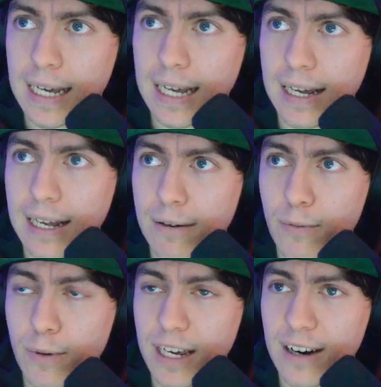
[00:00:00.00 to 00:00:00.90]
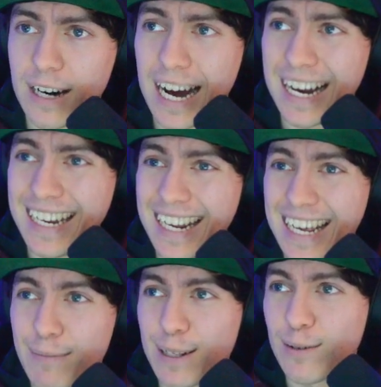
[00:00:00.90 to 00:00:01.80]
we are
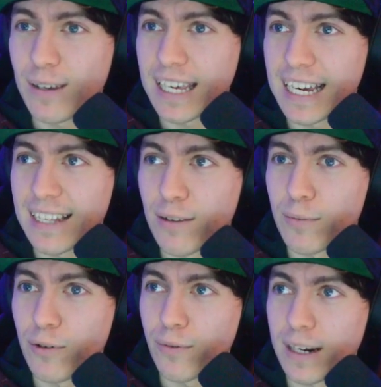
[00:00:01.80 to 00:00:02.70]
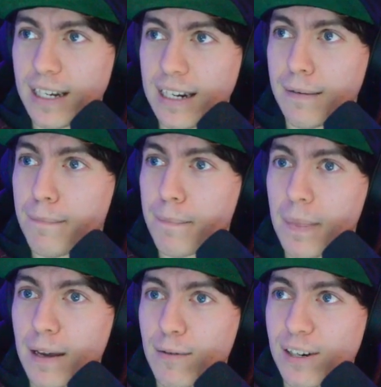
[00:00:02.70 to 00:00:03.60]
unable to get to the move right here,
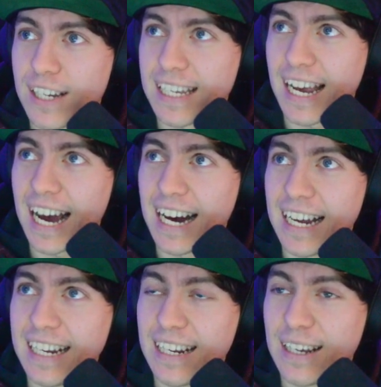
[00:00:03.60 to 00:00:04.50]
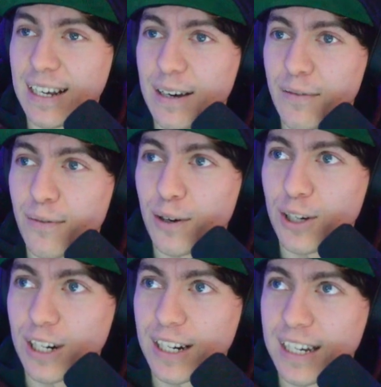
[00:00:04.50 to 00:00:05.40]
which is
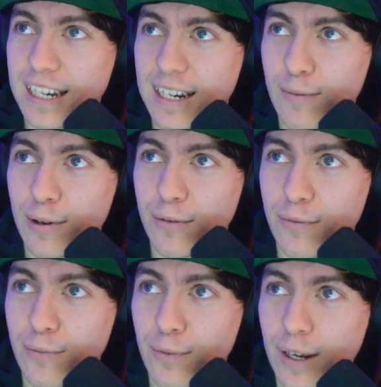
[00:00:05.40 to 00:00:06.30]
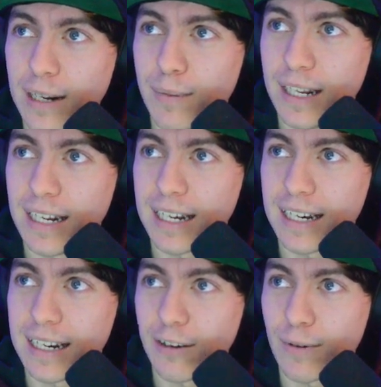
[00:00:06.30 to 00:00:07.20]
unfortunate. Would have really been in a
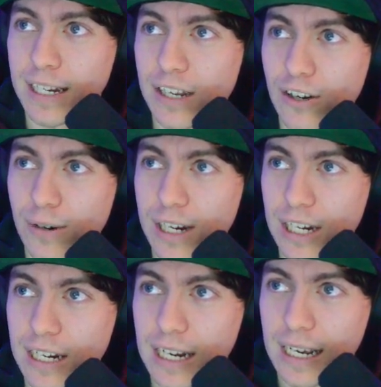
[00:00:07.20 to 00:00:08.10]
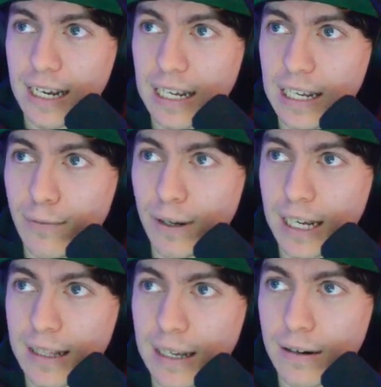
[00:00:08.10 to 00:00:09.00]
great situation if we get
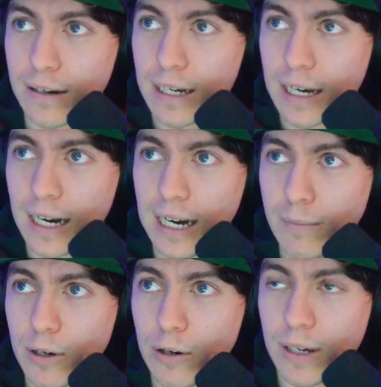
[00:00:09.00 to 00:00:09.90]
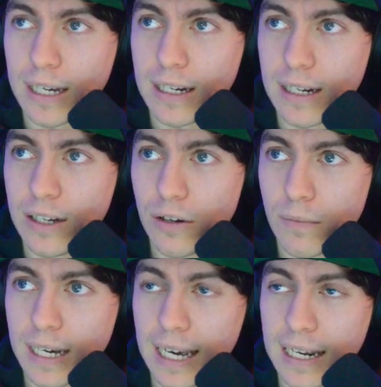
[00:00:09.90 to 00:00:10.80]
there. I'm going into my
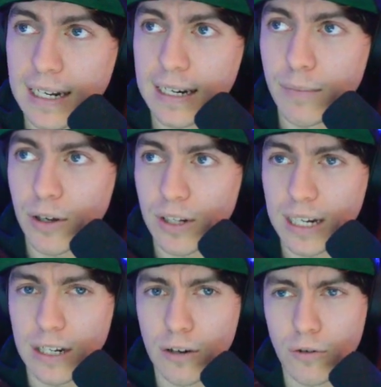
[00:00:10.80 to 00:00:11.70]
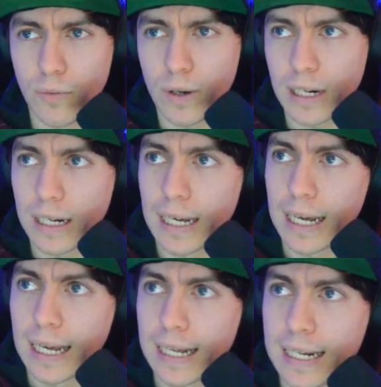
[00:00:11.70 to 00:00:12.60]
A9 because I don't want to
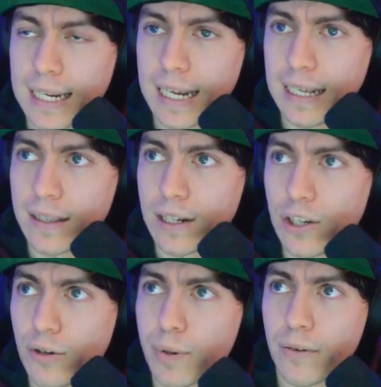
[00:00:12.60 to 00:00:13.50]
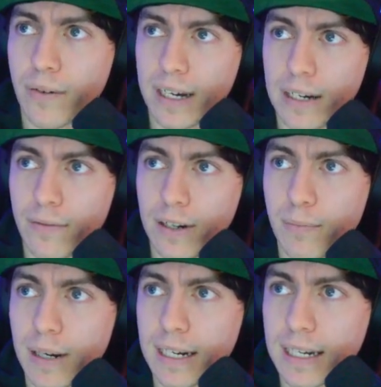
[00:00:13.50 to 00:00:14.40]
take the super effective Leaf
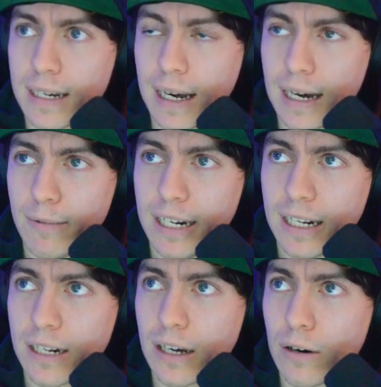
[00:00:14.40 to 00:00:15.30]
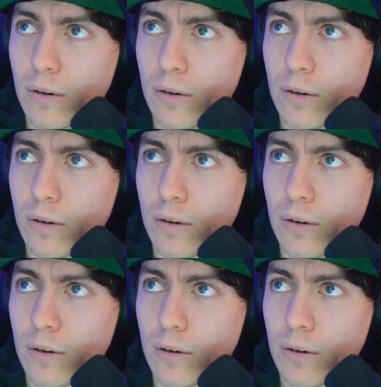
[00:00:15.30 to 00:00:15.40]
Blade. I'm letting it go.